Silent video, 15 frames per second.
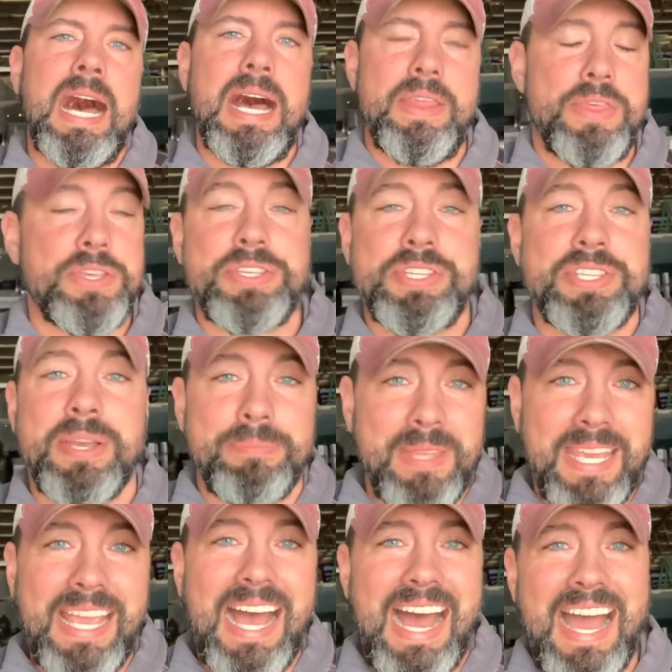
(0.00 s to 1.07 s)
This is
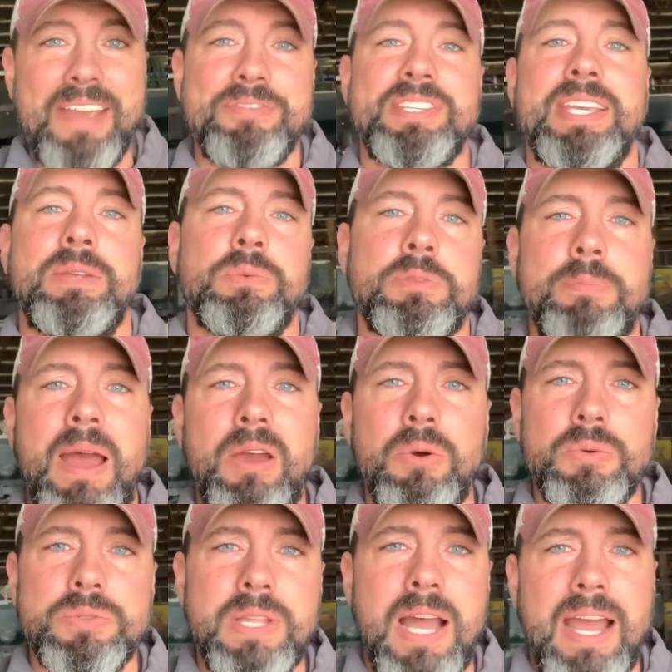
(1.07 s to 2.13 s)
something I've seen with my
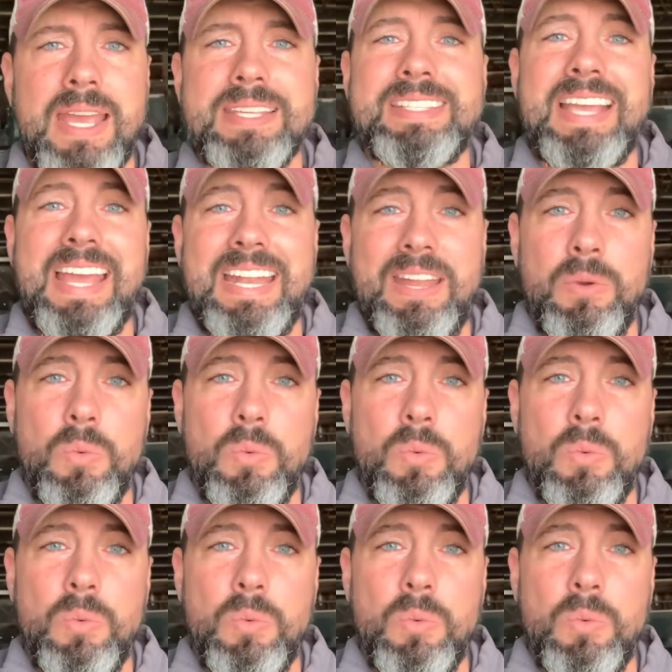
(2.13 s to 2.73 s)
own eyes and it